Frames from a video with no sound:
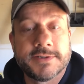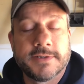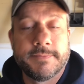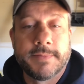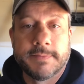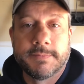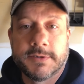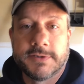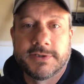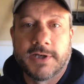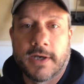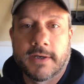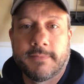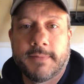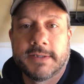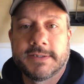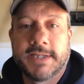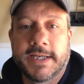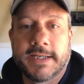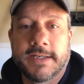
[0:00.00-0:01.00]
Some people are talking
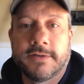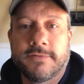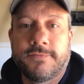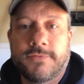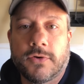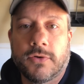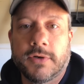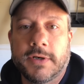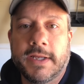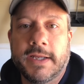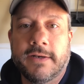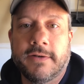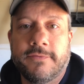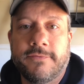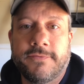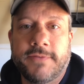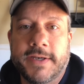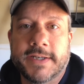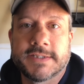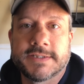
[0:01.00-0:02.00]
about taking it to Ford and getting
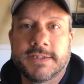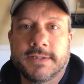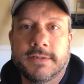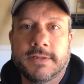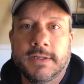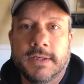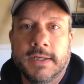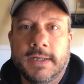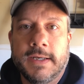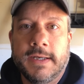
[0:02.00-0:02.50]
it fixed, and